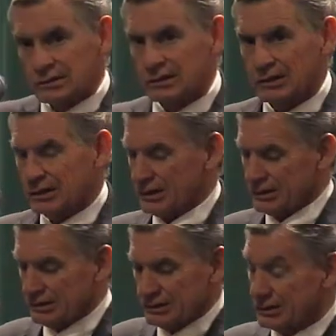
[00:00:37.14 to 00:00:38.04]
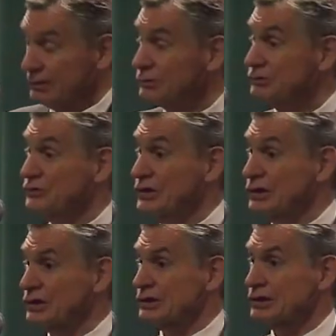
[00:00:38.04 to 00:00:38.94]
Yeah, I was
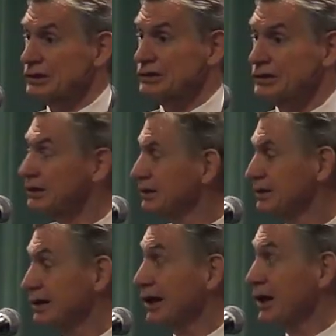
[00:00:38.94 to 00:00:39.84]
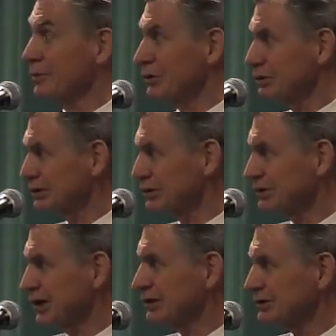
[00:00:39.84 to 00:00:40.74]
feeling a little
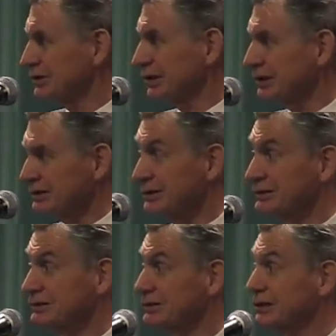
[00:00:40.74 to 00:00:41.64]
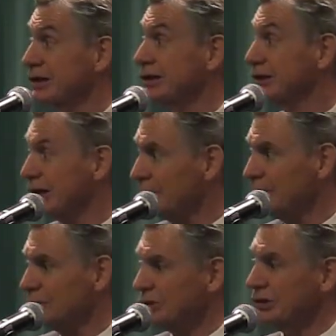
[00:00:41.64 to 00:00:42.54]
amorous last night, and I said, hey, how
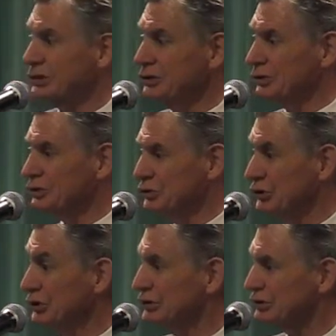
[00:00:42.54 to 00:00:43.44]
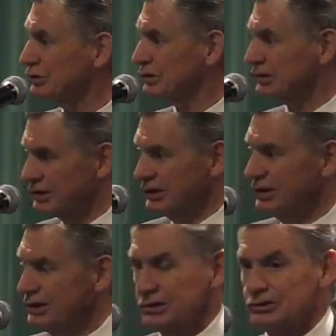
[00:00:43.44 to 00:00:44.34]
about we get under the sheets?
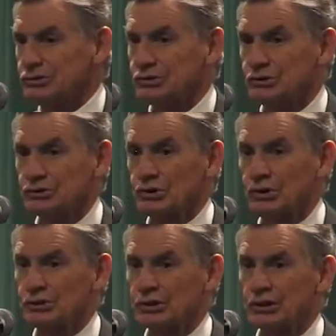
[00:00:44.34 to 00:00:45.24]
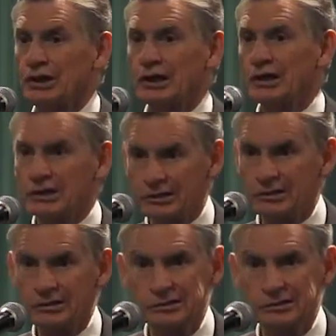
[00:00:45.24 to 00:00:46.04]
She joined the clan.